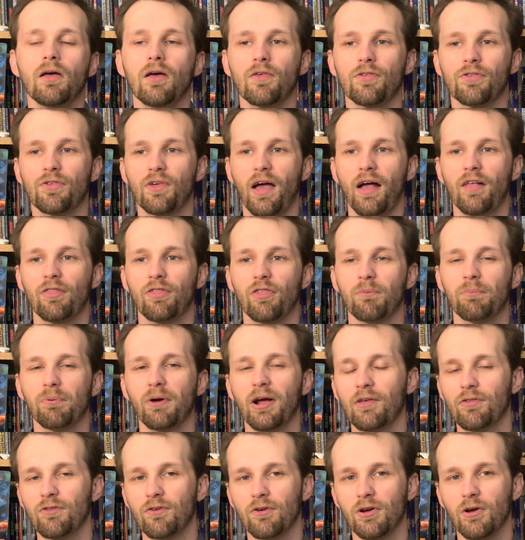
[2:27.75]
So yeah, it's the
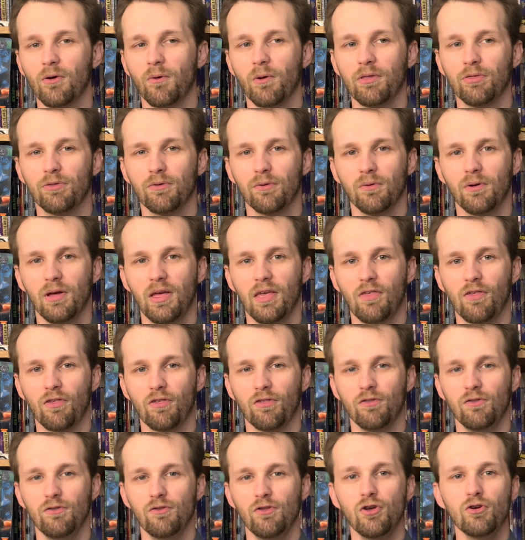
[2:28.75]
prankster going through his
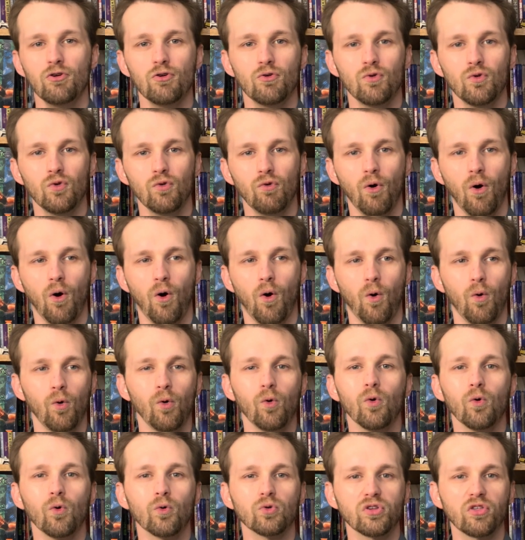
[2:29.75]
new
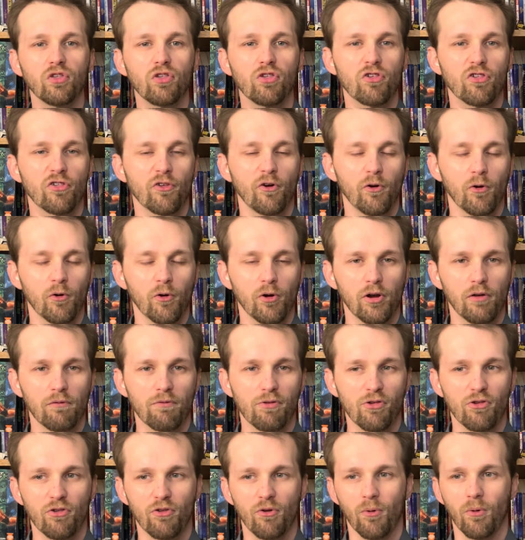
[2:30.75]
old sort of
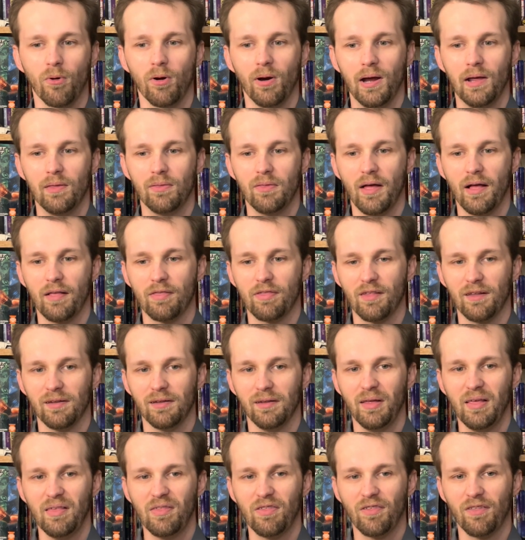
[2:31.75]
story that's at
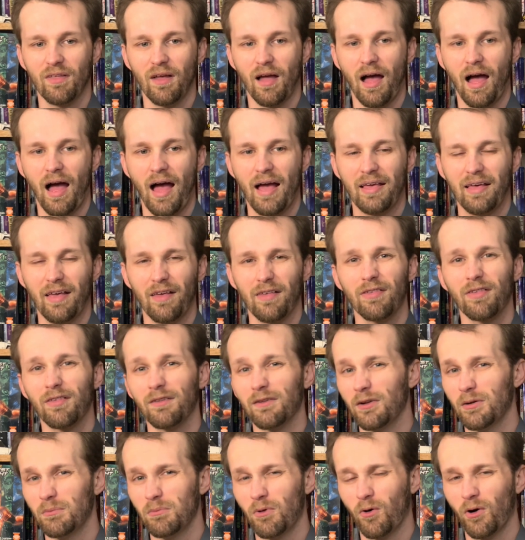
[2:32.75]
least, I guess, a
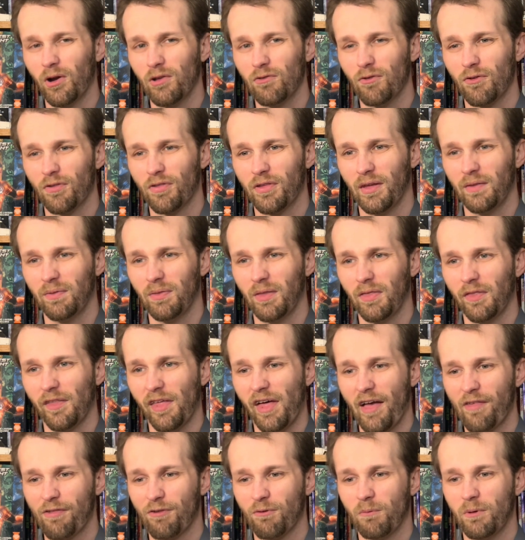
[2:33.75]
little more interesting than the
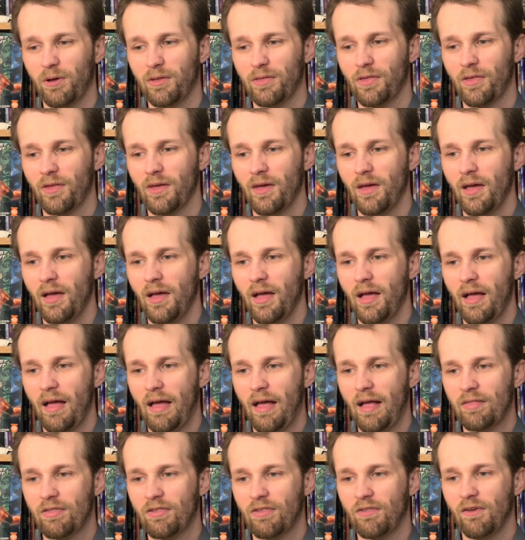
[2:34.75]
last ones.
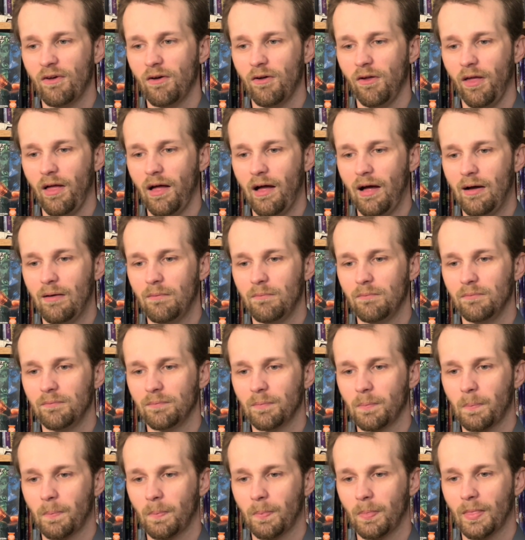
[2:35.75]
It's still
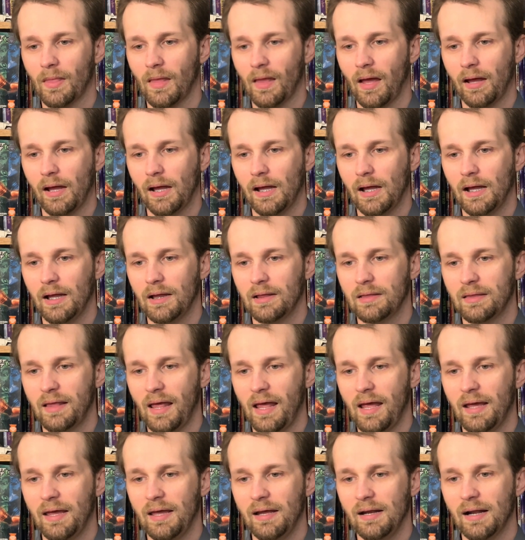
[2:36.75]
um
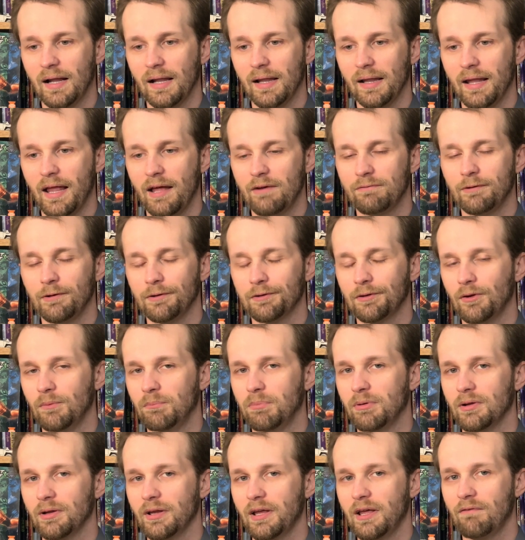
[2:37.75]
taking a level to
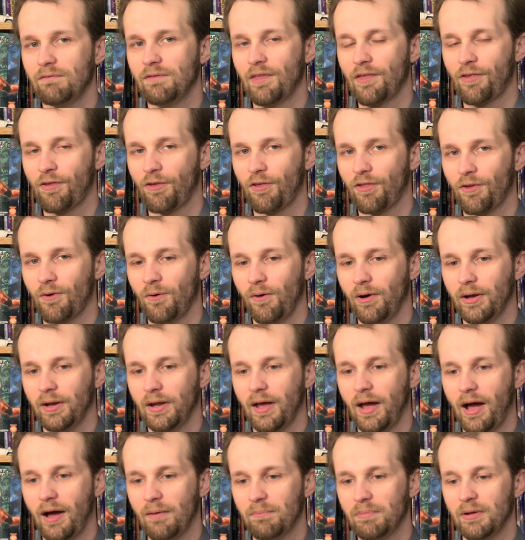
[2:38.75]
believe this is going to
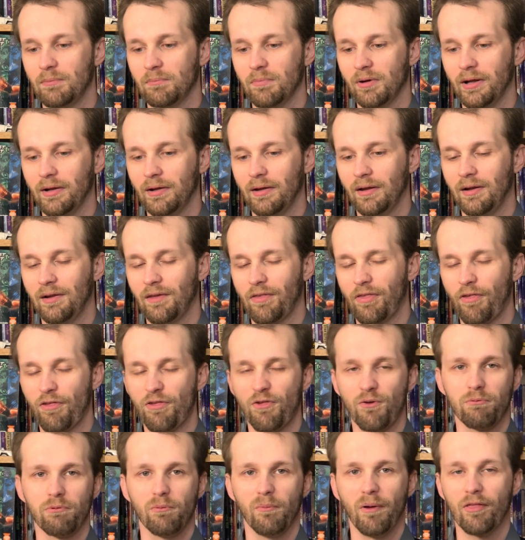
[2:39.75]
happen, but it is a
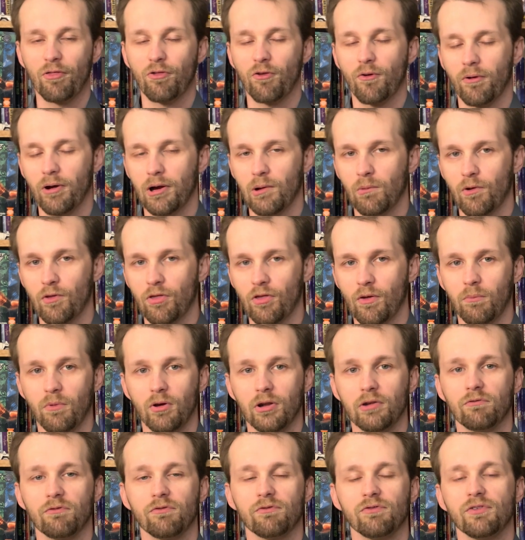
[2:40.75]
Superman story where
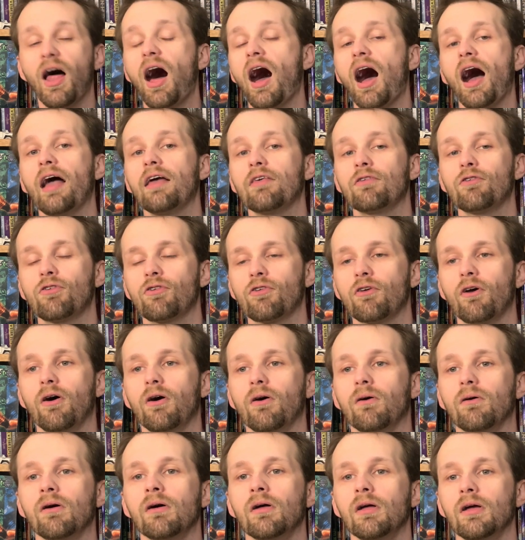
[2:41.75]
someone flies,
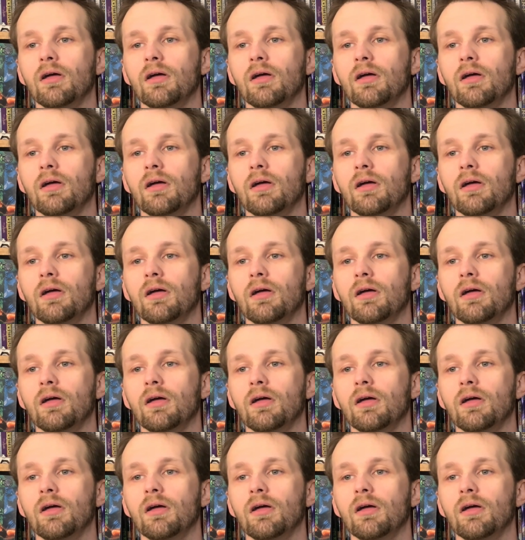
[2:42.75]
so